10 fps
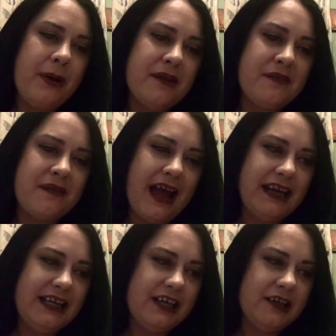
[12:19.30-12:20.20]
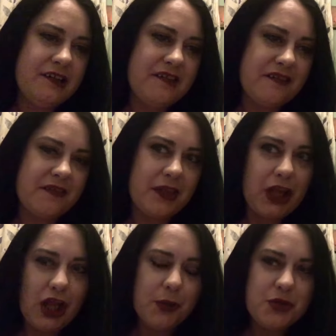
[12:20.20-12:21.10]
Pausanias,
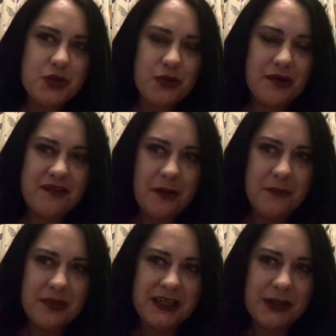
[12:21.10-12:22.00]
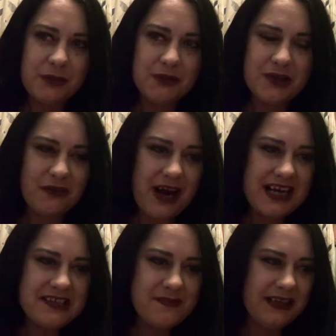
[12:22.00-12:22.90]
I'm sure somebody will
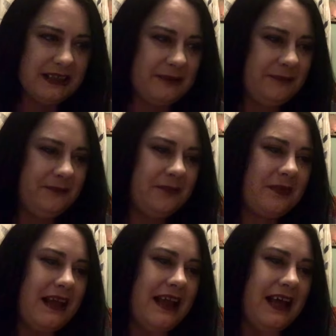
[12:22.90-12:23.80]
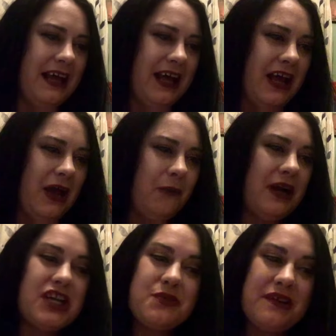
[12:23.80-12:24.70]
correct me,
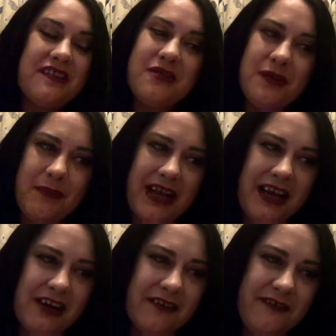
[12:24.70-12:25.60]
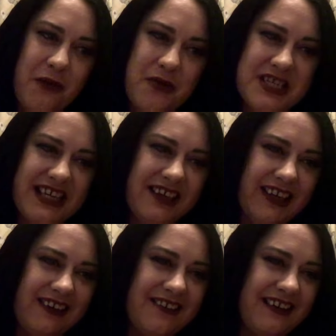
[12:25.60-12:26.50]
which was to appear 14
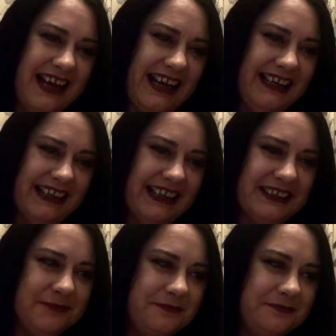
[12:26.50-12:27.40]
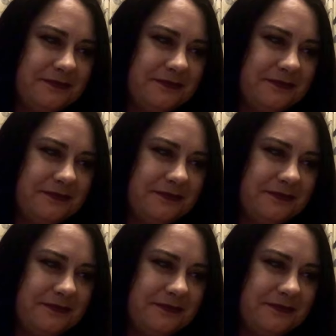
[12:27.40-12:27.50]
years lately,